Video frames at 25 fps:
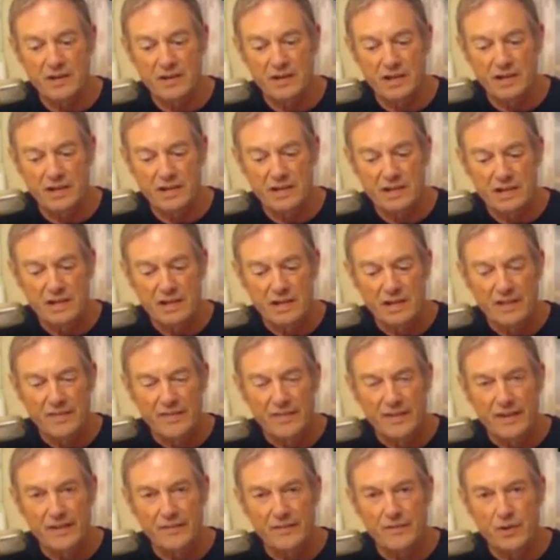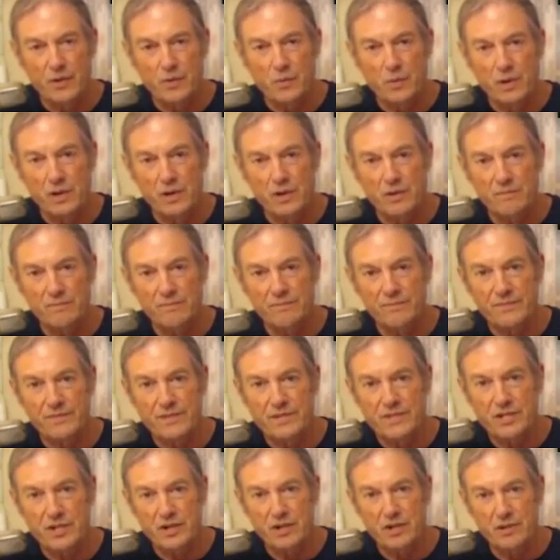And if you want to
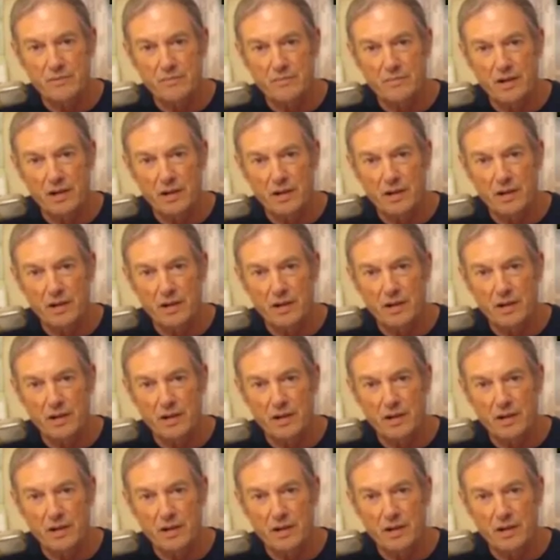start